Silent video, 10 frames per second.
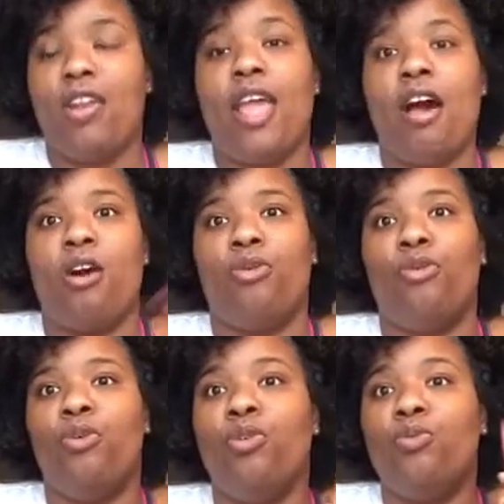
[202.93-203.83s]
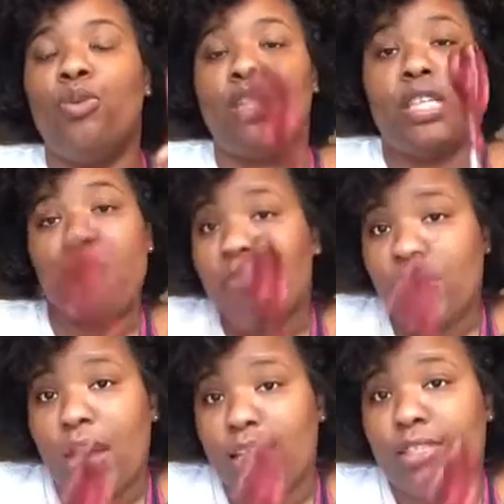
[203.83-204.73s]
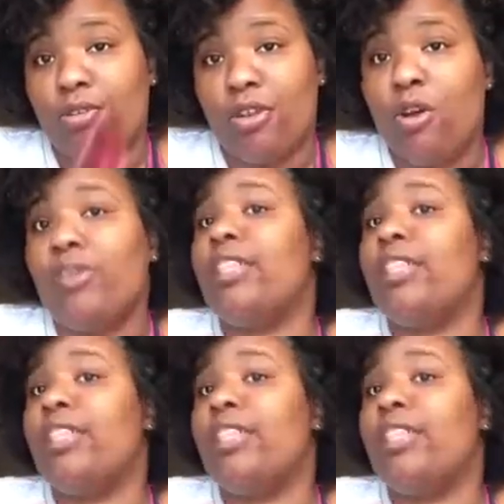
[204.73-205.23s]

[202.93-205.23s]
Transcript: Now, what some of you guys don't know is